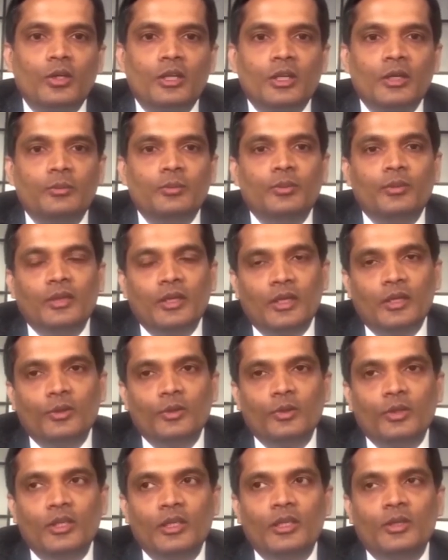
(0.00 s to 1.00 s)
treatment of
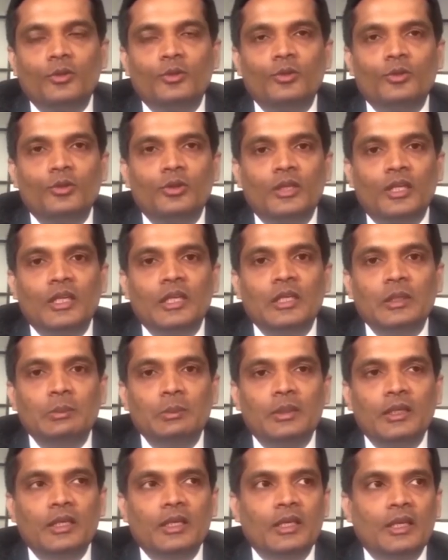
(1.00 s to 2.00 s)
tumors and there are
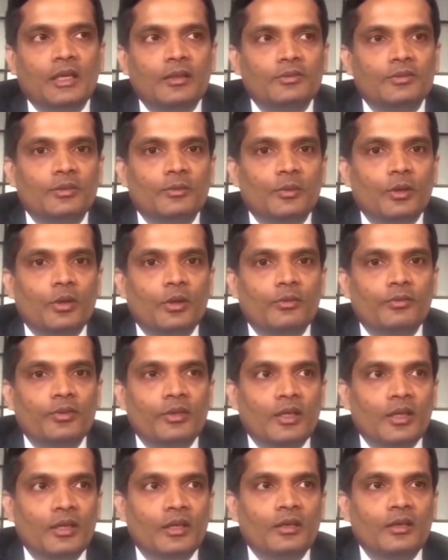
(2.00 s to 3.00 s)
some primary
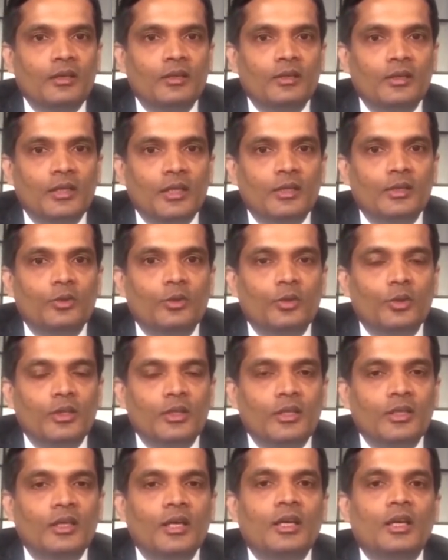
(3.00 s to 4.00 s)
malignancies of bone like
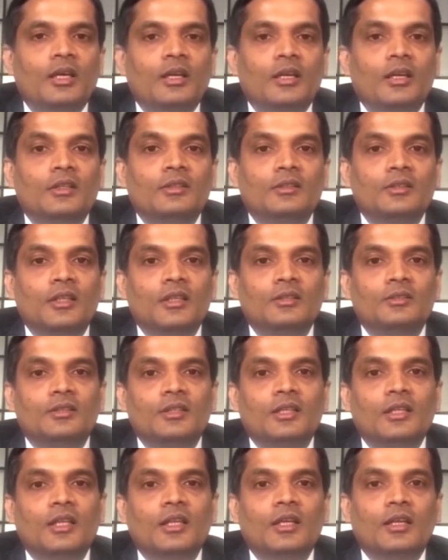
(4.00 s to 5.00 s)
lymphoma or
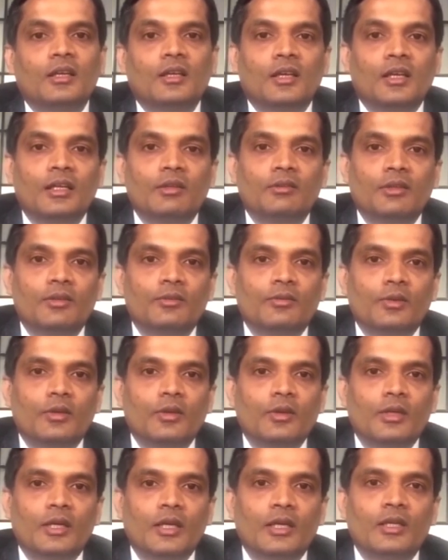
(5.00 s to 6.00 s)
myeloma or
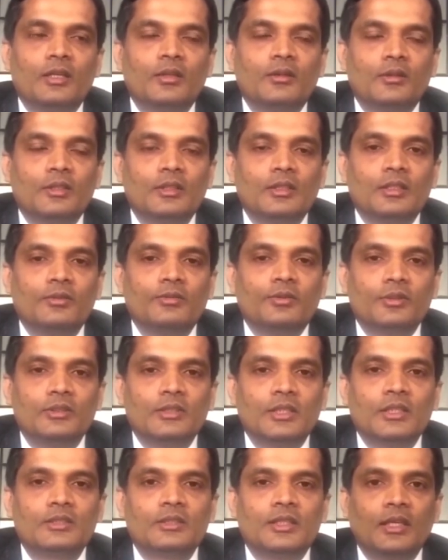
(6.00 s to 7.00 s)
leukemia
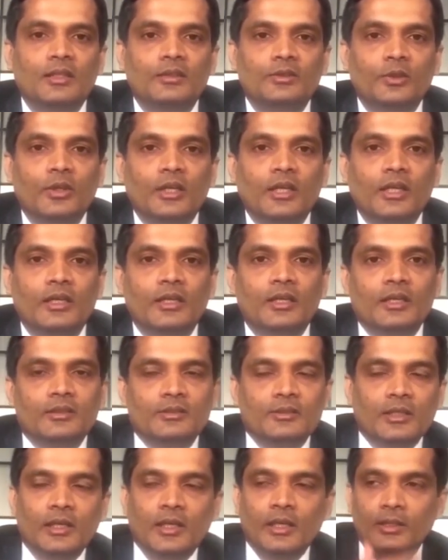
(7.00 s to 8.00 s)
wherein
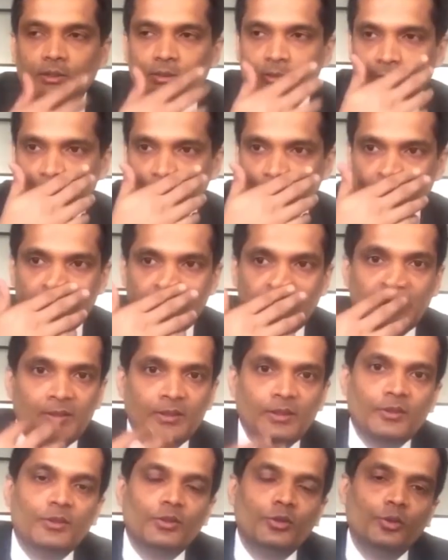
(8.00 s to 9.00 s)
most of the tumor
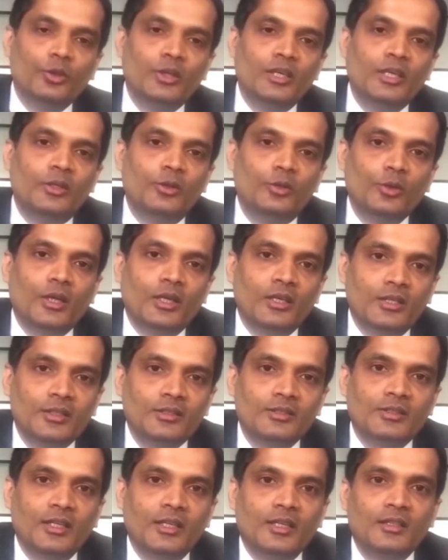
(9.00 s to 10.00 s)
can be
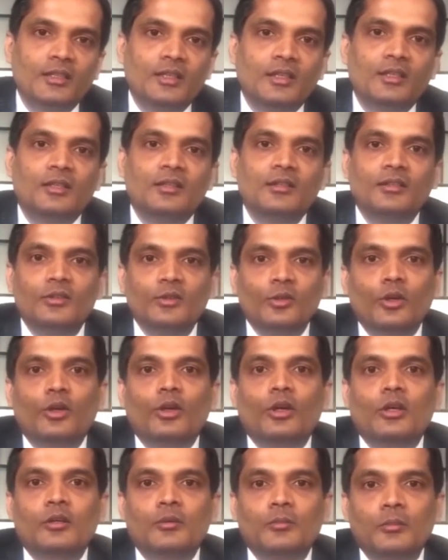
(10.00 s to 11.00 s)
cured with just
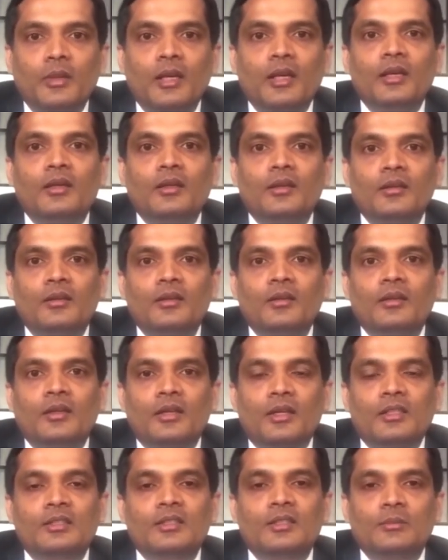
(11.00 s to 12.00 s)
chemotherapy and you
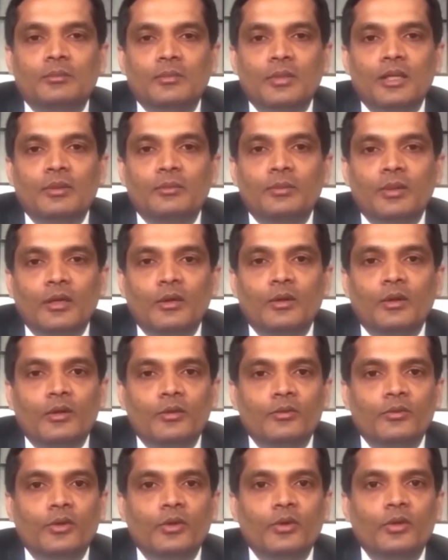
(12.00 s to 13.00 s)
don't need to operate
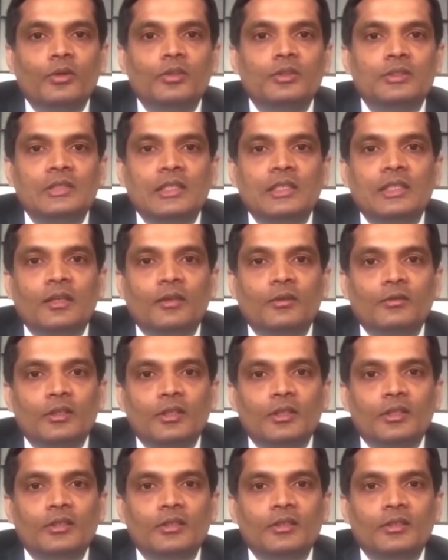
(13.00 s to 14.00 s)
unless there is a
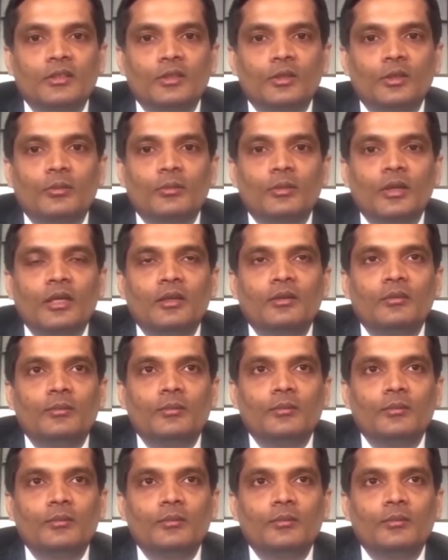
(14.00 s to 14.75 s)
pressure on the nerves.